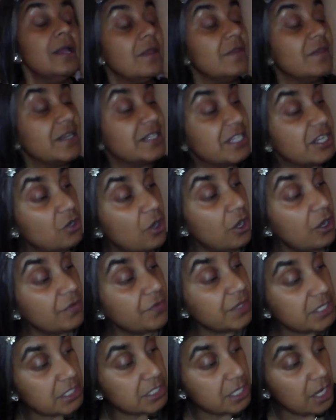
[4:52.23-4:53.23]
There's a lot of
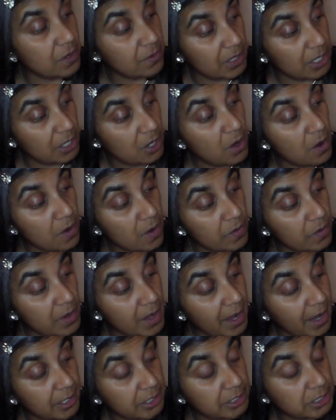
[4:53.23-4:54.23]
this going on,
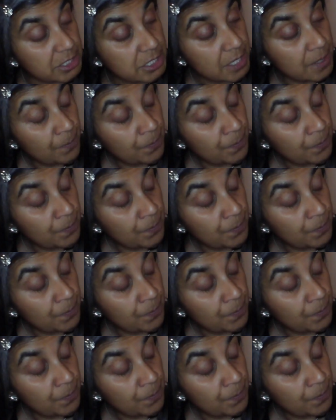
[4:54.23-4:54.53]
and